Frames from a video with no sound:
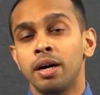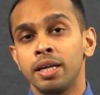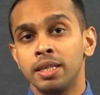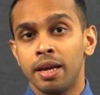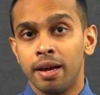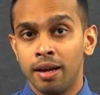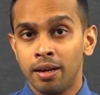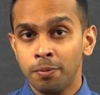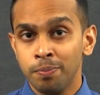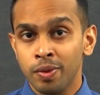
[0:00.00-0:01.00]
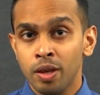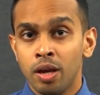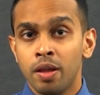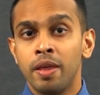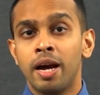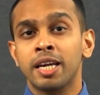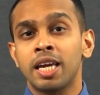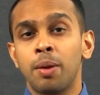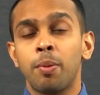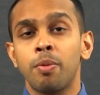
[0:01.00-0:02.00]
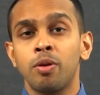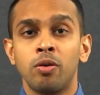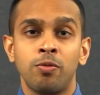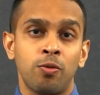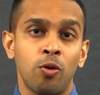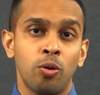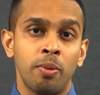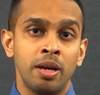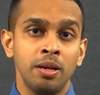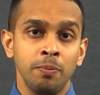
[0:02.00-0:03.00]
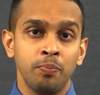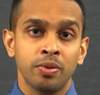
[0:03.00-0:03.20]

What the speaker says: in air, they are capable of forming